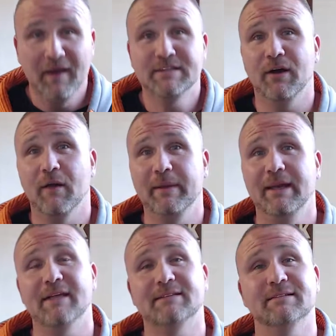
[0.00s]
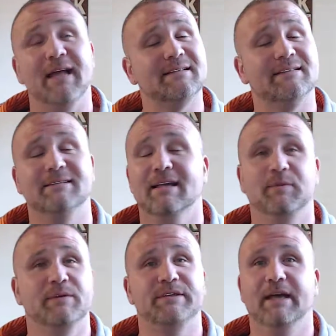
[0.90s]
so I mean that's that's
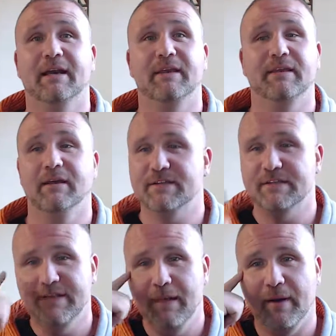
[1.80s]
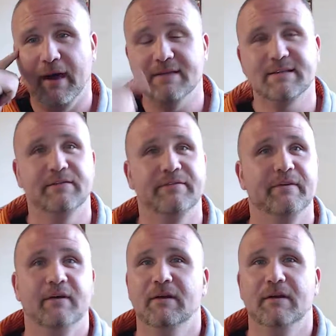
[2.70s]
that's what you gotta think. Just stay positive.
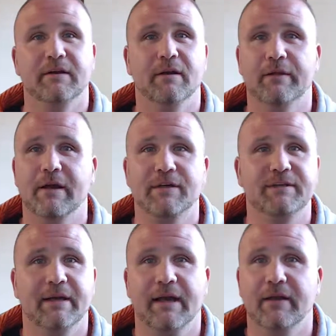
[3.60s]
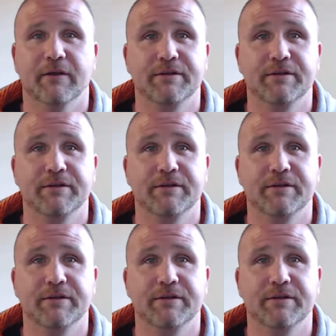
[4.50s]
You know, their shit ain't your